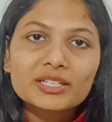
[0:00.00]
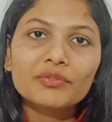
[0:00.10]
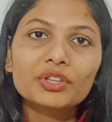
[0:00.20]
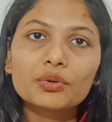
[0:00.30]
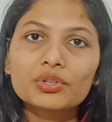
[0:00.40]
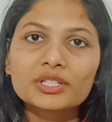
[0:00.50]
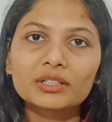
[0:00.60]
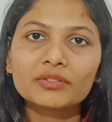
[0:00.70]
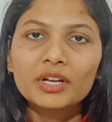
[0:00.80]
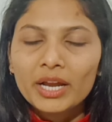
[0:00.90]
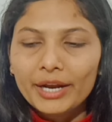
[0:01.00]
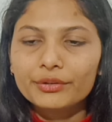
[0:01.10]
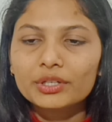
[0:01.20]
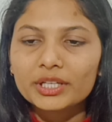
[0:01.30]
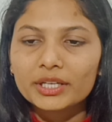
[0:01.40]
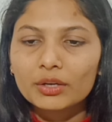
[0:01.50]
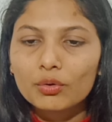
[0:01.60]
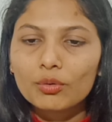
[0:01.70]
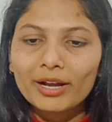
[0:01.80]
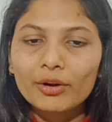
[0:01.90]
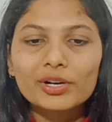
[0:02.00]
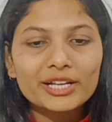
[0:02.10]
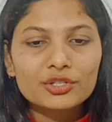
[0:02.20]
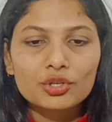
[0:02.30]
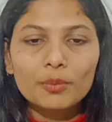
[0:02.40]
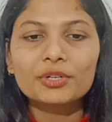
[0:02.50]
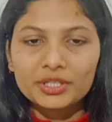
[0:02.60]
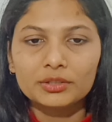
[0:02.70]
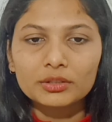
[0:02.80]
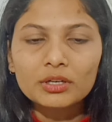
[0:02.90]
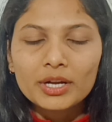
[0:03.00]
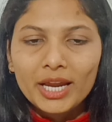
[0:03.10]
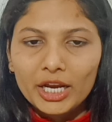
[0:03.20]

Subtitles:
with yourself and you are thinking, oh my god, I stopped here,